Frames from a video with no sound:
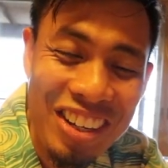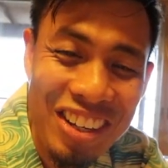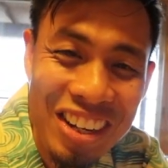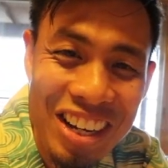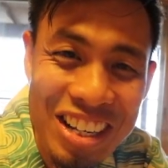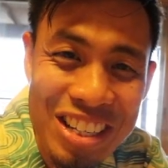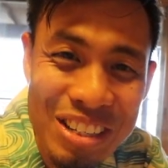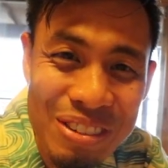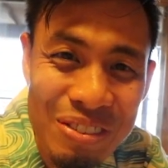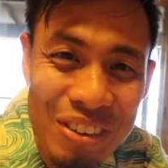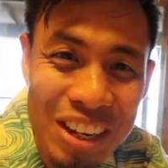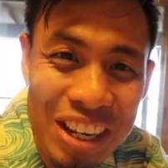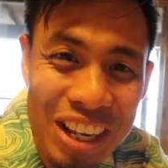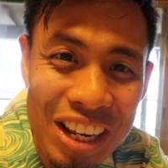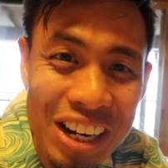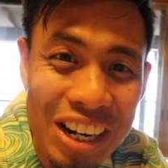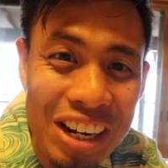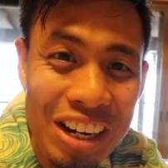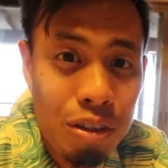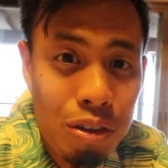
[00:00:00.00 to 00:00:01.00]
You guys have been
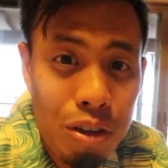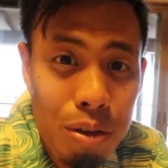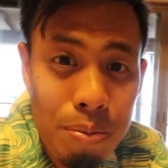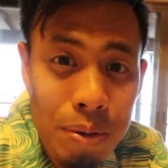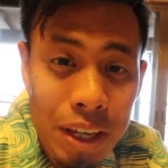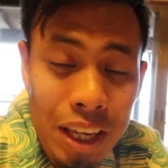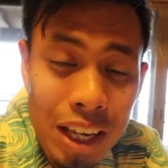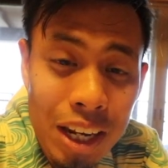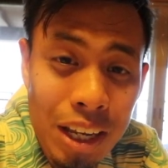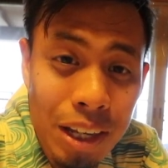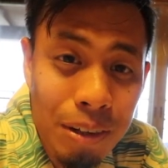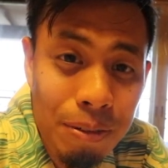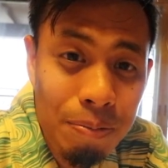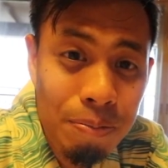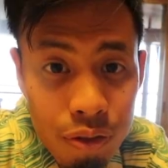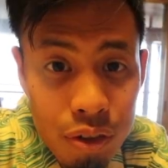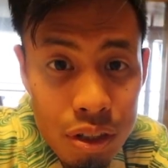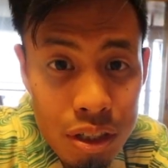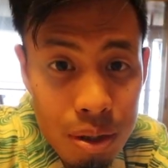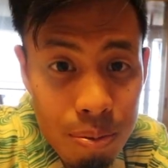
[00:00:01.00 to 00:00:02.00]
here through the beginning.
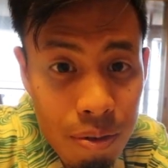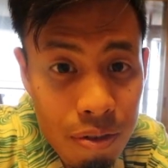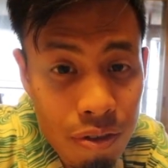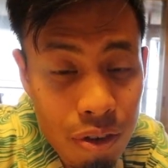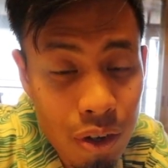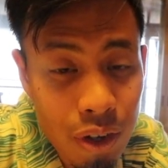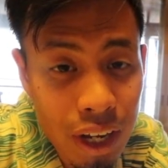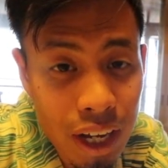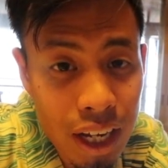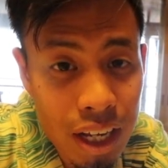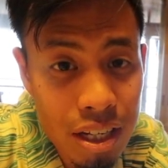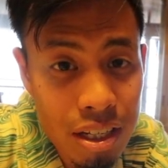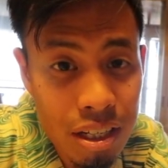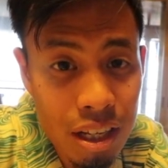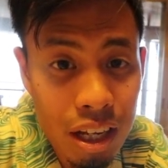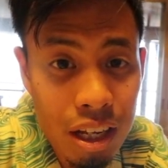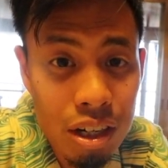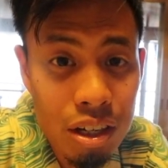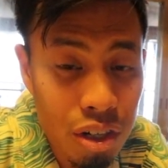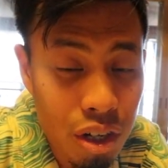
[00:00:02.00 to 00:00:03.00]
For some of you guys
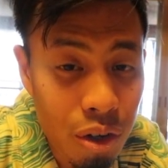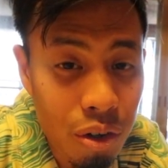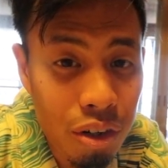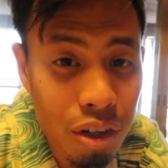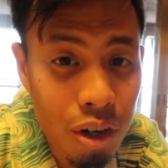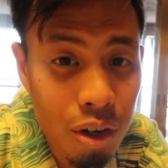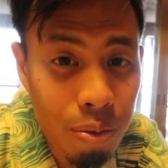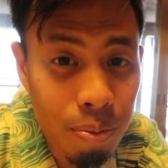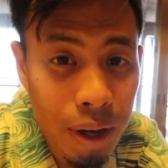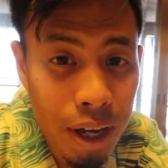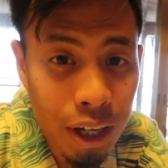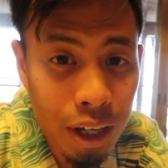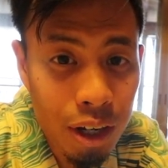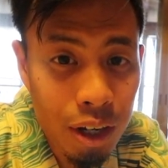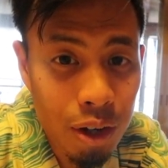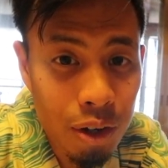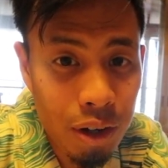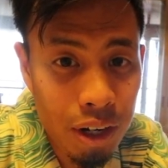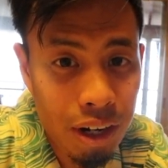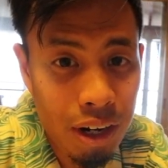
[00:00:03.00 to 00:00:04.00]
that don't know
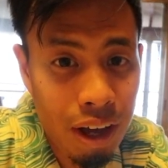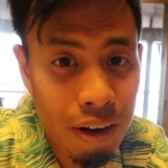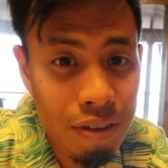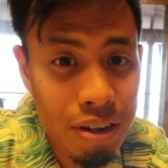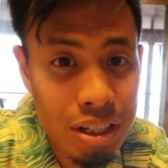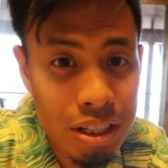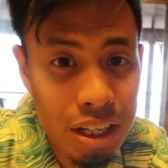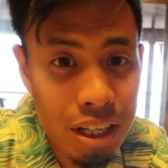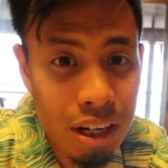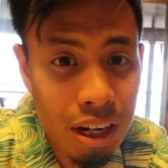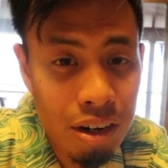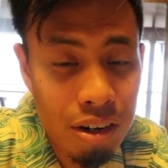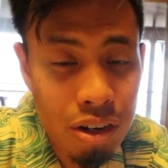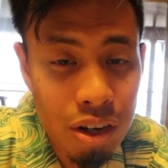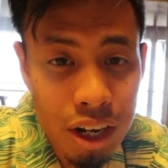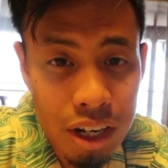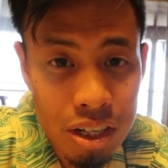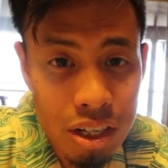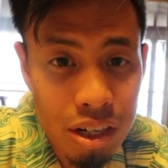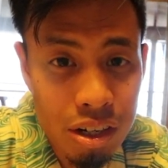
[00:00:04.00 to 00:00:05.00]
Maiko and haven't seen her,
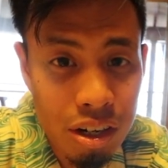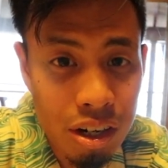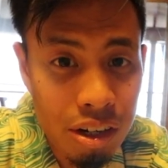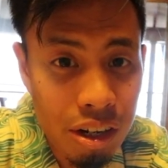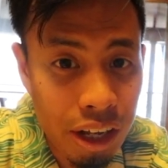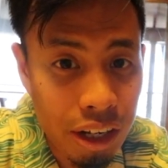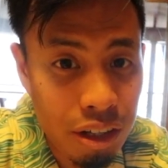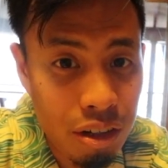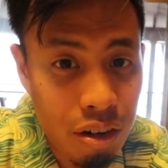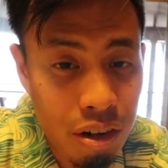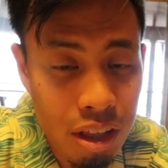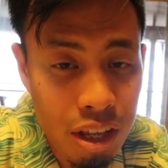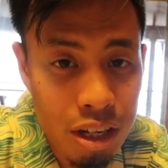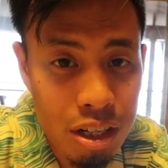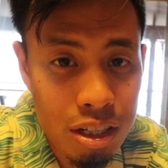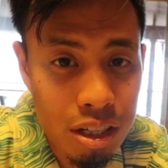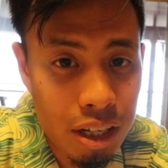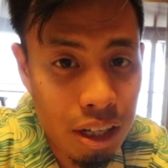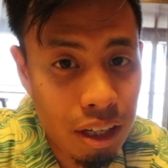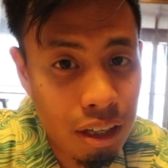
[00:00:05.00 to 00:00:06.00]
you guys are like new to
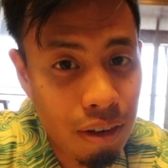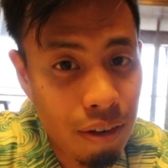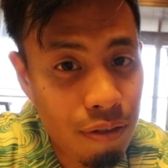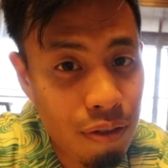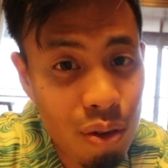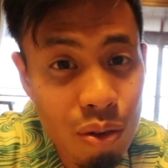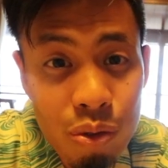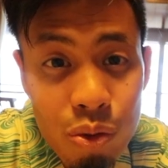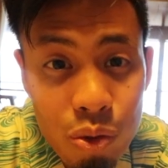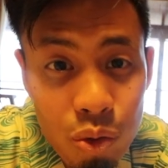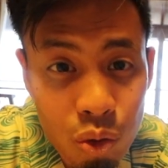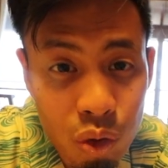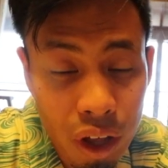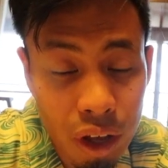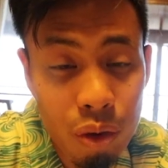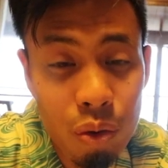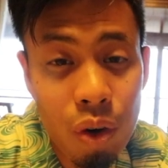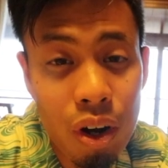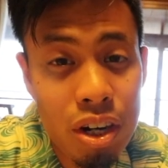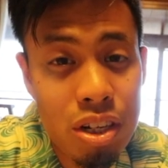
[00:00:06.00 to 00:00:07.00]
this, like if you've
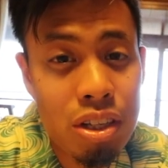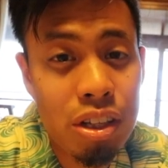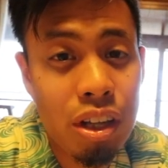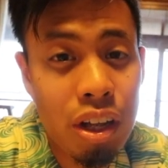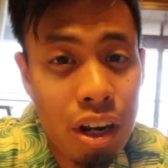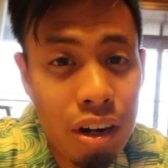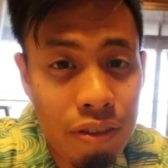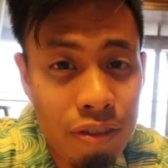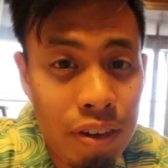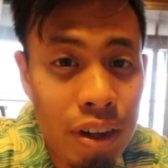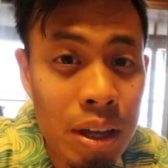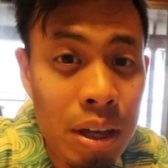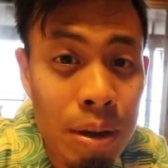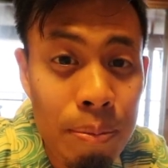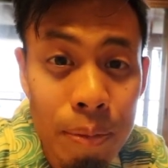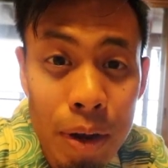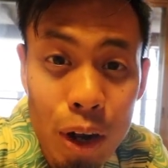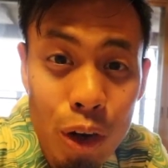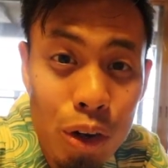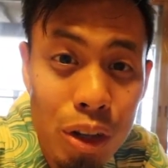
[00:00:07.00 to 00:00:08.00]
like watched a lot of
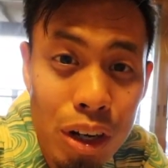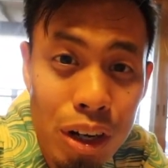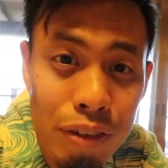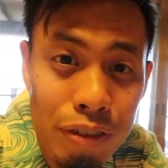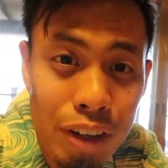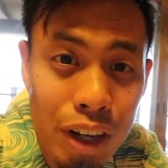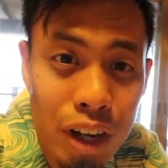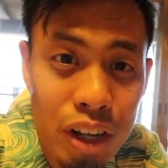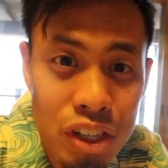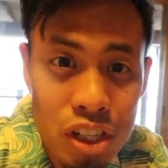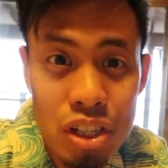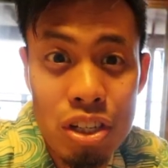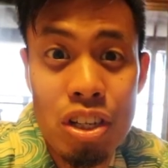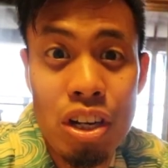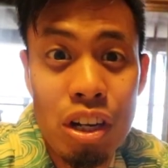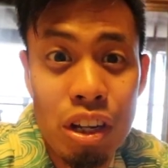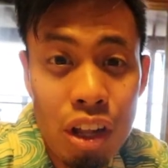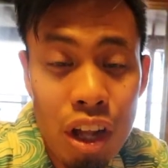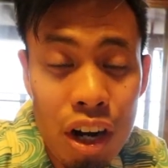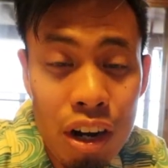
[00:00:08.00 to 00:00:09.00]
my earlier vlogs, she's
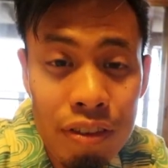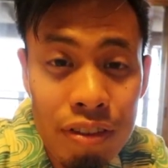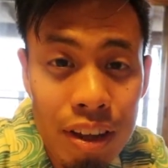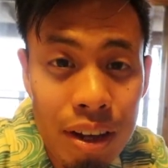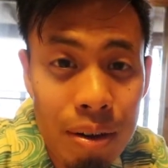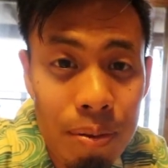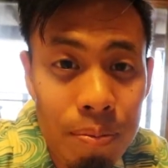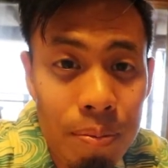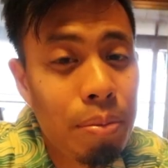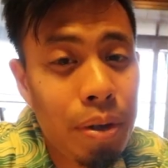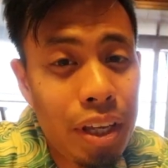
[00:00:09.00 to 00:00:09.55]
in a lot of them.